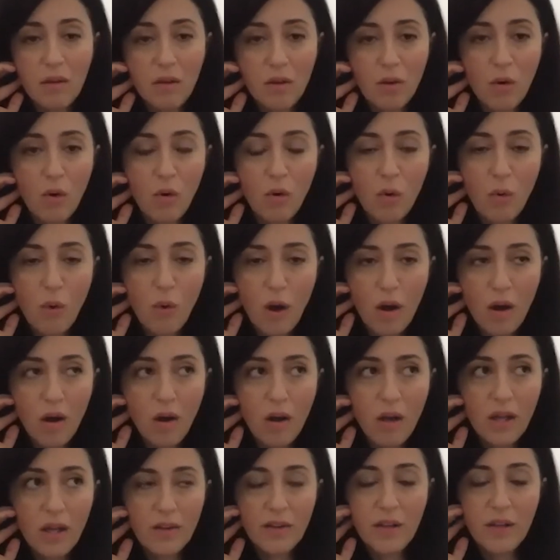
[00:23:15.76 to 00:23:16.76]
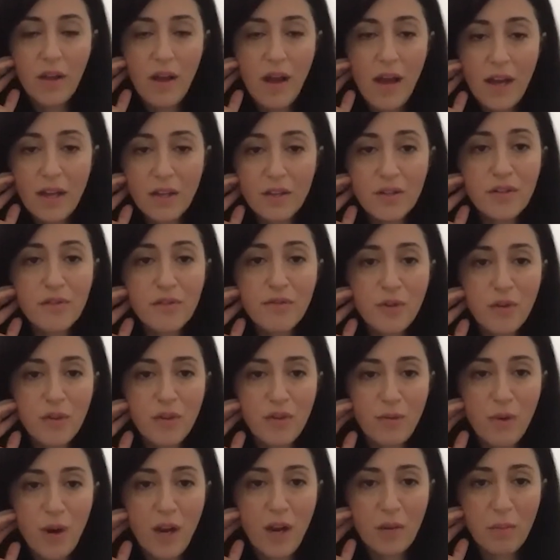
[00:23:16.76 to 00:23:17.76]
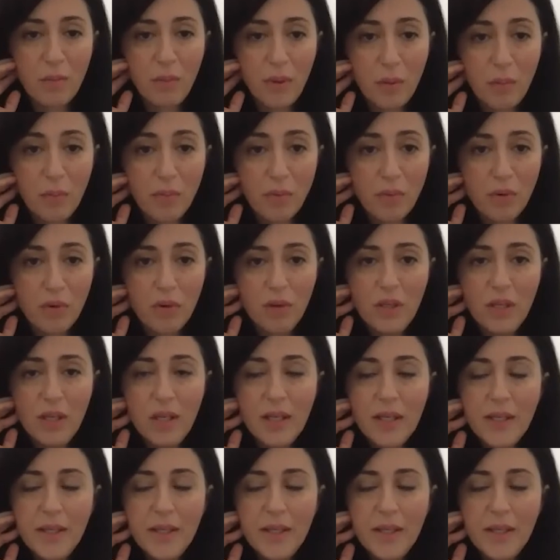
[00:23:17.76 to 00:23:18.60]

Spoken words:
go and hunt for the right people.